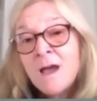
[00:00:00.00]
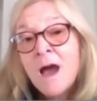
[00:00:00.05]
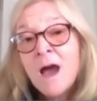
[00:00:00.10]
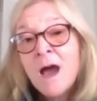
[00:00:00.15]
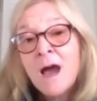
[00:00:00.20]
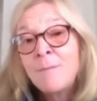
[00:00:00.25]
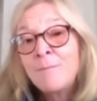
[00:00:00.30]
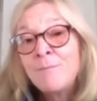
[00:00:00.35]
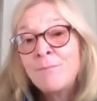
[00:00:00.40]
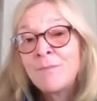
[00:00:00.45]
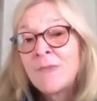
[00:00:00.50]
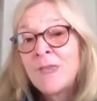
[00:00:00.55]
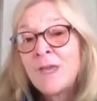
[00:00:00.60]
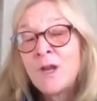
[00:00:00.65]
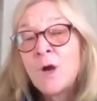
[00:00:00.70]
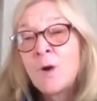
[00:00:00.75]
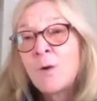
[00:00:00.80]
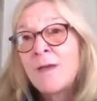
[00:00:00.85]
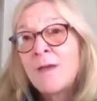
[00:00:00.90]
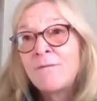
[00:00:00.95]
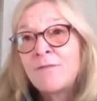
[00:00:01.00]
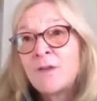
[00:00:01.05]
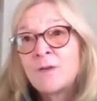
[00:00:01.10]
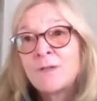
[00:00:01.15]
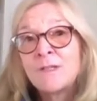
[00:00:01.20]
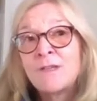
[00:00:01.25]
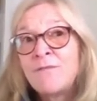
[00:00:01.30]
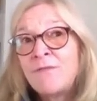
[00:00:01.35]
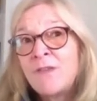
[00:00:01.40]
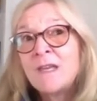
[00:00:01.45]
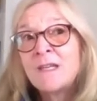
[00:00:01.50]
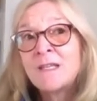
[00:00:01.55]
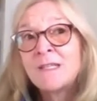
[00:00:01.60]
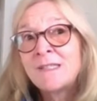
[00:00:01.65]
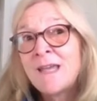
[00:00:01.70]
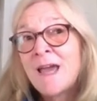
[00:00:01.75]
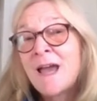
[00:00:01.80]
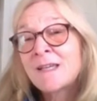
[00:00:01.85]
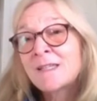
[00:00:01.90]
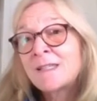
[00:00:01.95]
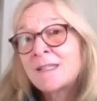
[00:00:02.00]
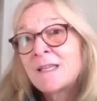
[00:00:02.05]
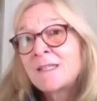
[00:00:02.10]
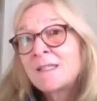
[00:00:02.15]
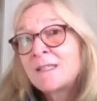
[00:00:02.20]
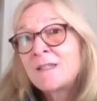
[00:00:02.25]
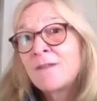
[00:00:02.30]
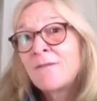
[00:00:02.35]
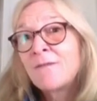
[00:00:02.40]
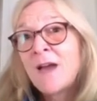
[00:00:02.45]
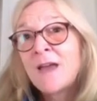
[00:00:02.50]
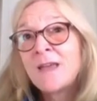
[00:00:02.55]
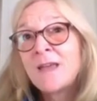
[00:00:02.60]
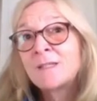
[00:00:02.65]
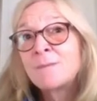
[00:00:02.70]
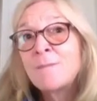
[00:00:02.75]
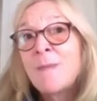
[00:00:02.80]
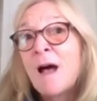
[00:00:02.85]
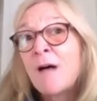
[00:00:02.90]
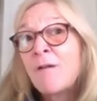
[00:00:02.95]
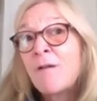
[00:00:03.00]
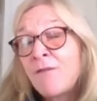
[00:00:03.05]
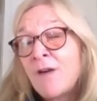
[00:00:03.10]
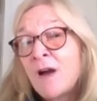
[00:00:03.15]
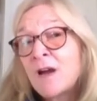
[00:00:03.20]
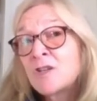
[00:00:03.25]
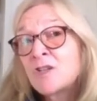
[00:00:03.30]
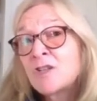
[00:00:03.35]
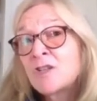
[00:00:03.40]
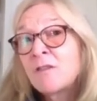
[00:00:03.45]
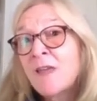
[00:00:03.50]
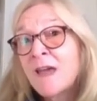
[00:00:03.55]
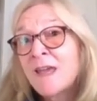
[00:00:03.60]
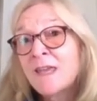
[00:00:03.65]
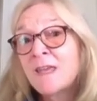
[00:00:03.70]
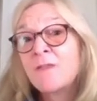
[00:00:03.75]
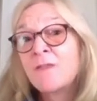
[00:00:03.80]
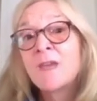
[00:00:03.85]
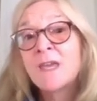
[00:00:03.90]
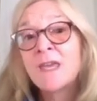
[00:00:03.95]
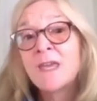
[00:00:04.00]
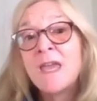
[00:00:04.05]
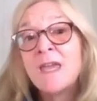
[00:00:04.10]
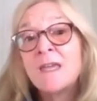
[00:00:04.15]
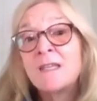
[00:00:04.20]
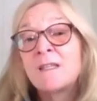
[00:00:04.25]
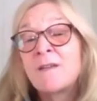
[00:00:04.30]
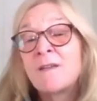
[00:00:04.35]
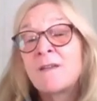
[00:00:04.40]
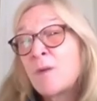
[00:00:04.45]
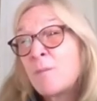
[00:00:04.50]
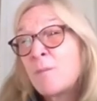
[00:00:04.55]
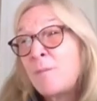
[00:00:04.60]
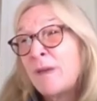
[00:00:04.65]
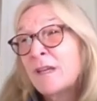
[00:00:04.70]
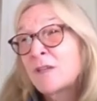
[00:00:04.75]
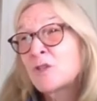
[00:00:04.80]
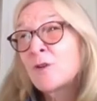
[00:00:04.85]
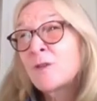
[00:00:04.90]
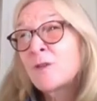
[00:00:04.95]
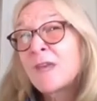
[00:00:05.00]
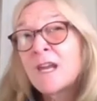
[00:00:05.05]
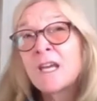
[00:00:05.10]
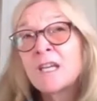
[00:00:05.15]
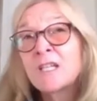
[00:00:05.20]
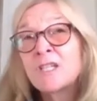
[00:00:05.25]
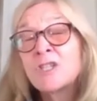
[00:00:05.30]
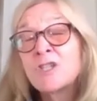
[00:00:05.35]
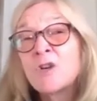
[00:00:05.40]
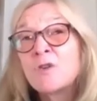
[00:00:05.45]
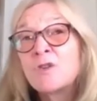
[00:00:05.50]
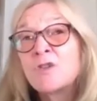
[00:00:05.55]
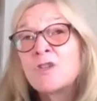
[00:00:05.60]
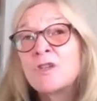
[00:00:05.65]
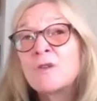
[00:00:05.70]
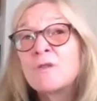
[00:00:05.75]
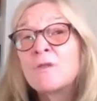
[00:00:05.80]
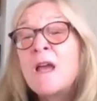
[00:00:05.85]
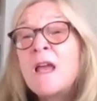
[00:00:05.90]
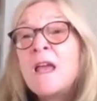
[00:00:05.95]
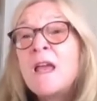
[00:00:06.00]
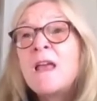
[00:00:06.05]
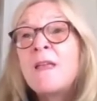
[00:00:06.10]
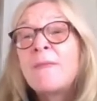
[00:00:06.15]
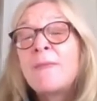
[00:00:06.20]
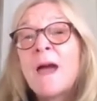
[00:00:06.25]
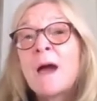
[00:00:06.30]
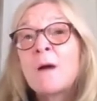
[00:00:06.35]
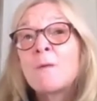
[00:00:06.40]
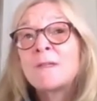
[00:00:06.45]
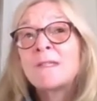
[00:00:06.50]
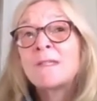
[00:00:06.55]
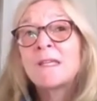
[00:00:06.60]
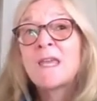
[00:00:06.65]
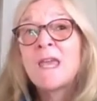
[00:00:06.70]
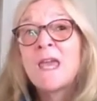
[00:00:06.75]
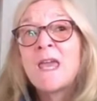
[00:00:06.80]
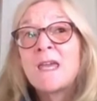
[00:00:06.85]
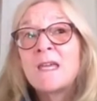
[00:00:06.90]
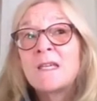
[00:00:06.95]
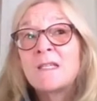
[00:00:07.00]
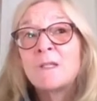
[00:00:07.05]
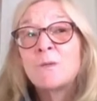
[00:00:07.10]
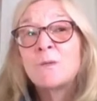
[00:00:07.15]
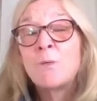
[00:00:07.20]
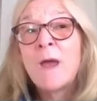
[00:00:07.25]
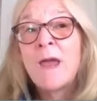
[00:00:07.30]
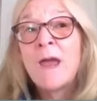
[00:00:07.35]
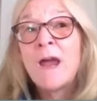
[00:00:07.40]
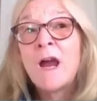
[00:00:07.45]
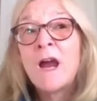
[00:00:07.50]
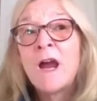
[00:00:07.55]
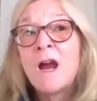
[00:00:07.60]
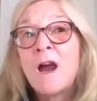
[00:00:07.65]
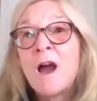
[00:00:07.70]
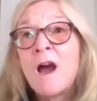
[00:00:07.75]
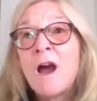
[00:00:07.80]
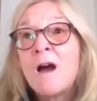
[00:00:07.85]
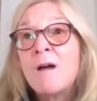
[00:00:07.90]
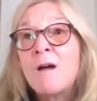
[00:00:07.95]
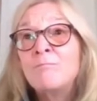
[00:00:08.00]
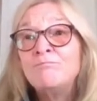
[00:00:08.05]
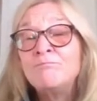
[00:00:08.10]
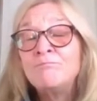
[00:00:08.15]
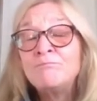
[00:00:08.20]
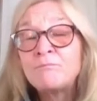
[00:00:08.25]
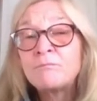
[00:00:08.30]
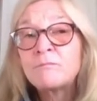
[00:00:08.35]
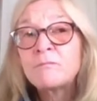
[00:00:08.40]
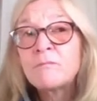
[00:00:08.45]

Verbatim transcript: Um, you know, if there's a venous access device malfunction, like in the case of the picture that I showed you, that was a case where um,